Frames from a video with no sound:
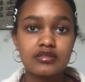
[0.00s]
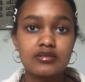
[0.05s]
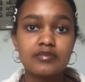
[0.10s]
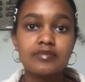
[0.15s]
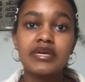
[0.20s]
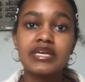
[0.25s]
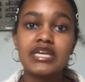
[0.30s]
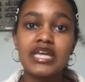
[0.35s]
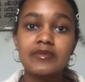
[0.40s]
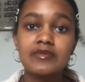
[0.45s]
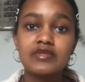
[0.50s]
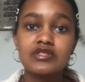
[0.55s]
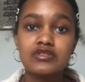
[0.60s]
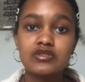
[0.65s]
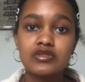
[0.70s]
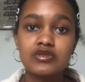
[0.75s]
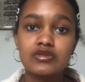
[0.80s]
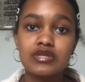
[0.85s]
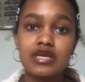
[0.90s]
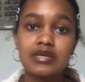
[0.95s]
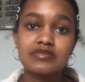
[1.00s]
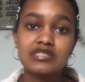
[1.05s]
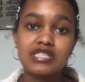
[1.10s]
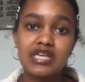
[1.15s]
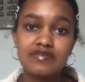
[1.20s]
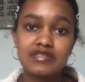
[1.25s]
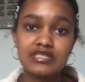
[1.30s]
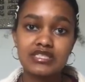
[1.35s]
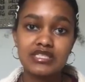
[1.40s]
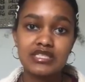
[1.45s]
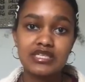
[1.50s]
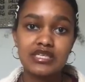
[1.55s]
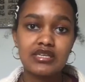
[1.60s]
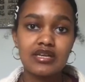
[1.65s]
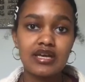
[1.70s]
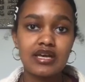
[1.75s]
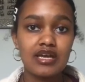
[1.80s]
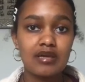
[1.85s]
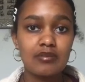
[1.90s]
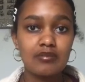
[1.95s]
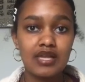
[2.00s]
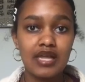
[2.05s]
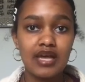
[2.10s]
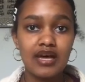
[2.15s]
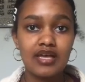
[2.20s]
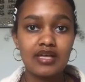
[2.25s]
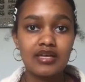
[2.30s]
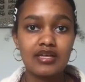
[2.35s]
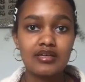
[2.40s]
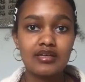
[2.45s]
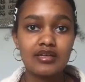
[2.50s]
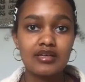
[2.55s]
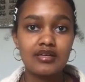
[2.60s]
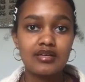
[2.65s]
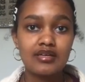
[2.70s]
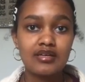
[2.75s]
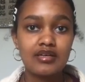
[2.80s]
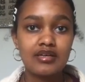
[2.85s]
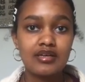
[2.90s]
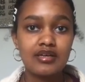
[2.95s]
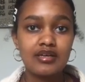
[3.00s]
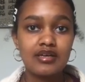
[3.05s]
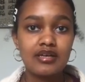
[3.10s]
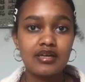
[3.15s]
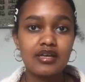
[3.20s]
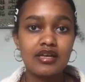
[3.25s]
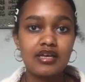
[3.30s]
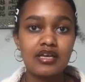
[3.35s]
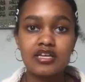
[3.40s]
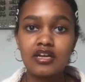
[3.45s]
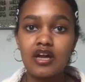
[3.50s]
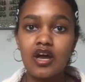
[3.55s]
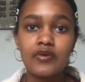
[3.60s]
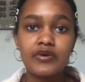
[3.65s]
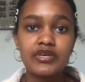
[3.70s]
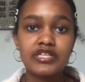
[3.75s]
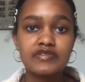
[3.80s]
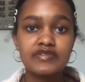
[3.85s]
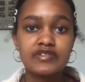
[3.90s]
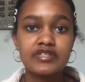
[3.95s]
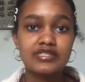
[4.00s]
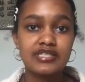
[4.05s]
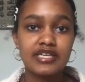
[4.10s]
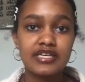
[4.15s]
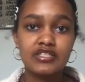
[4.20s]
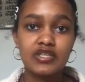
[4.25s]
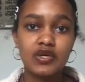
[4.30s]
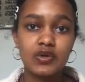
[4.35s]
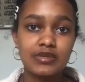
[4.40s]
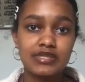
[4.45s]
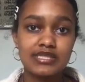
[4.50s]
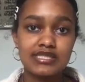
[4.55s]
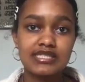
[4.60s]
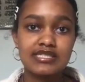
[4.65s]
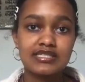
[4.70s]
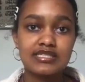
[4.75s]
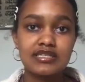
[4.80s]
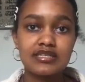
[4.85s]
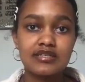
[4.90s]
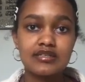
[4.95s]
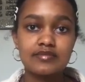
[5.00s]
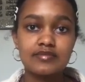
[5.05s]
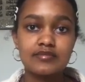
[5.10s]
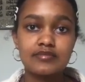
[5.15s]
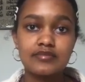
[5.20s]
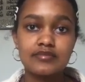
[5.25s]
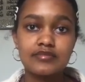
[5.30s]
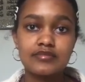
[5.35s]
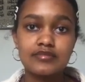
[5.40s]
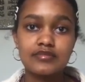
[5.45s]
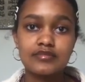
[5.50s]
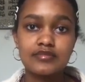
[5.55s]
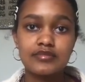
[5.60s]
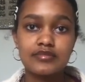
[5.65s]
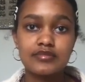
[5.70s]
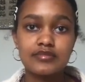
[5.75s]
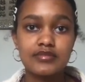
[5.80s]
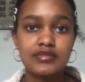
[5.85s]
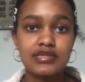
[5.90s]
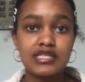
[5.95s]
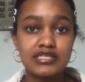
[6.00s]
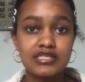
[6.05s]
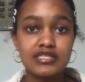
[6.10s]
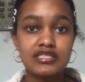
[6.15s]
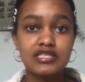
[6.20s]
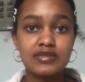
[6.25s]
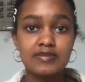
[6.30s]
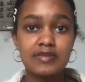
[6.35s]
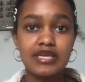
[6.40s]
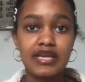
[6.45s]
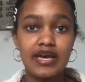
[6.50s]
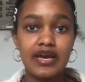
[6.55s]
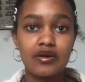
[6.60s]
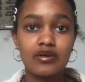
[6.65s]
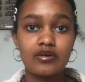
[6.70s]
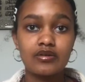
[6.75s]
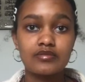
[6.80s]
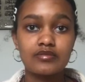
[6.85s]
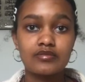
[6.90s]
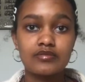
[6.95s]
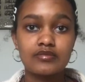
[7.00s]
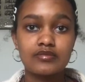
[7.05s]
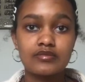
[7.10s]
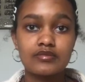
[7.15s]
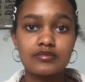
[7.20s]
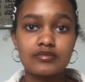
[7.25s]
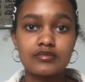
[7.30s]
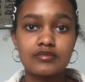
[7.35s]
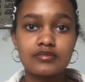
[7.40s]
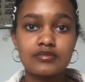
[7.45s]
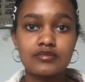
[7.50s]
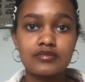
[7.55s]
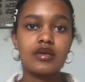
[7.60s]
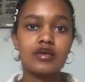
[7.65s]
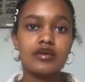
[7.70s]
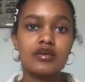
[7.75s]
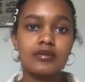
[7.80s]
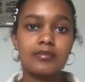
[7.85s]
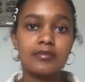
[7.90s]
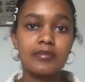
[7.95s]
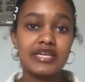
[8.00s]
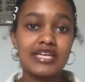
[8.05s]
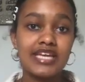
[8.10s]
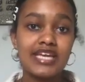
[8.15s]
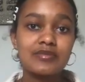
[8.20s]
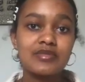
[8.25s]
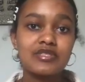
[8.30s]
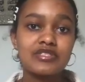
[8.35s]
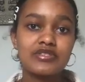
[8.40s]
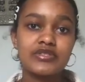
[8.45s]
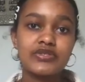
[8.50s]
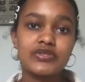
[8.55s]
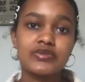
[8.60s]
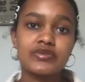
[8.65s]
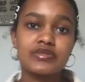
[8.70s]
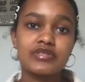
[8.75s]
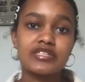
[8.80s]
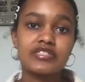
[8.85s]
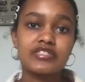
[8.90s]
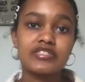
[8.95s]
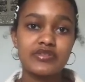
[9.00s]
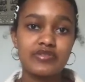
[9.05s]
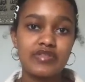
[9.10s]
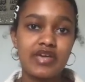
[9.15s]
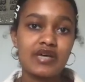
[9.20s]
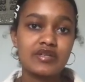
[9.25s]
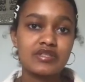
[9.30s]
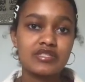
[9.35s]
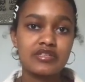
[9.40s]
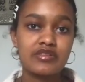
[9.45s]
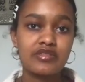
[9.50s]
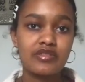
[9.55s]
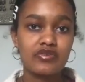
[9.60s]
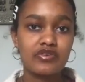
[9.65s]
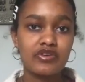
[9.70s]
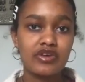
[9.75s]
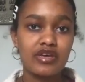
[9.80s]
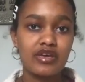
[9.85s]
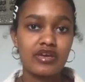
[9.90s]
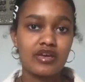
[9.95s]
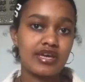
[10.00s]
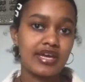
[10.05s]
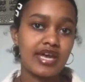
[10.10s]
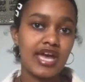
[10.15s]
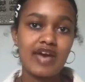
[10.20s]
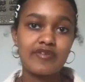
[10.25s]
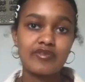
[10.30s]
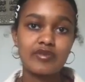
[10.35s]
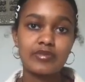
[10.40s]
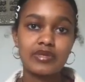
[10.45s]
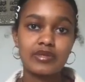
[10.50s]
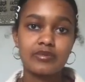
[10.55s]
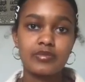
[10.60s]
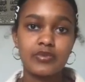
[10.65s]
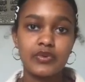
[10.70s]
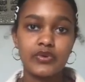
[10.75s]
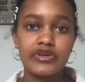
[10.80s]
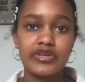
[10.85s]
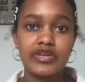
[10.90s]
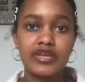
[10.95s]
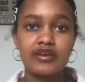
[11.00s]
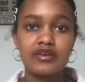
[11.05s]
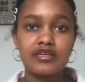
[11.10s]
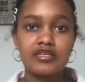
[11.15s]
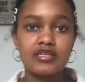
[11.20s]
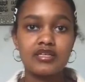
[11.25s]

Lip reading: My name is Noon, I'm 17, and I'm black. It always feels like no one's listening. Listen to me now. My name is Noon, it's 2003, and I haven't been born yet.